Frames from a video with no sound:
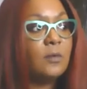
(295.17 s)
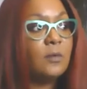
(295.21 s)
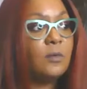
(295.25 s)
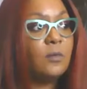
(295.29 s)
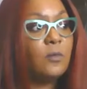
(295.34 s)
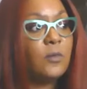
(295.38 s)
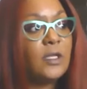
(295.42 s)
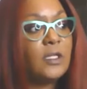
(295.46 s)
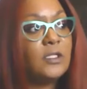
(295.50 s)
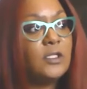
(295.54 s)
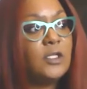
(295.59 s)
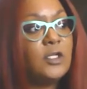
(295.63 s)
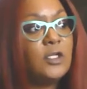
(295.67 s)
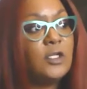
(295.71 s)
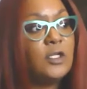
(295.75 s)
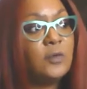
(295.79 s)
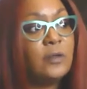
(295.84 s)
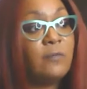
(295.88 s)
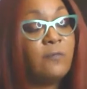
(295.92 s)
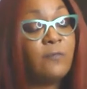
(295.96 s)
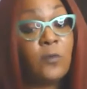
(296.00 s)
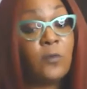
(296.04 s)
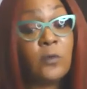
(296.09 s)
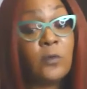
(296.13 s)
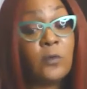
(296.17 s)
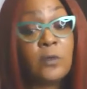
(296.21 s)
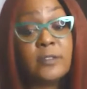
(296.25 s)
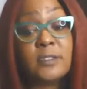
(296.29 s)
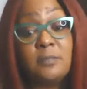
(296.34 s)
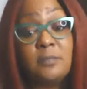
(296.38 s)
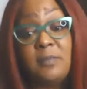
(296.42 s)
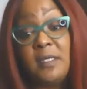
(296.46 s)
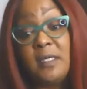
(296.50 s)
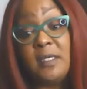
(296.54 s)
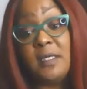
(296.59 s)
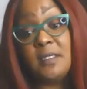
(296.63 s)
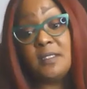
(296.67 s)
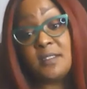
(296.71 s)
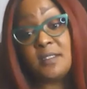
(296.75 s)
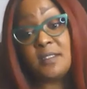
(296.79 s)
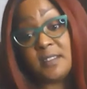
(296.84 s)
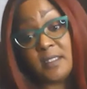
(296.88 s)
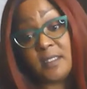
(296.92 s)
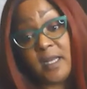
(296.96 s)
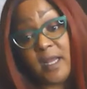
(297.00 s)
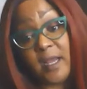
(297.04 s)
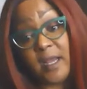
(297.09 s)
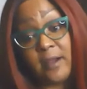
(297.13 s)
it, it, you know, it forced me to
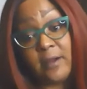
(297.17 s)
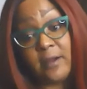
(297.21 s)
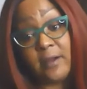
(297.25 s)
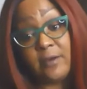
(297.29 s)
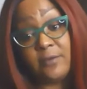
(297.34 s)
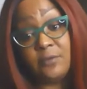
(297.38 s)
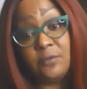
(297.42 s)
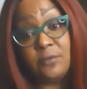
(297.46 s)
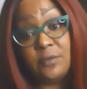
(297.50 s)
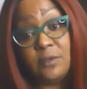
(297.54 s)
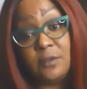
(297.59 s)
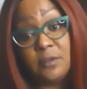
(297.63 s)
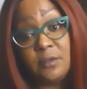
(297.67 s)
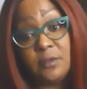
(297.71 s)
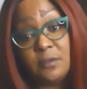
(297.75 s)
sit down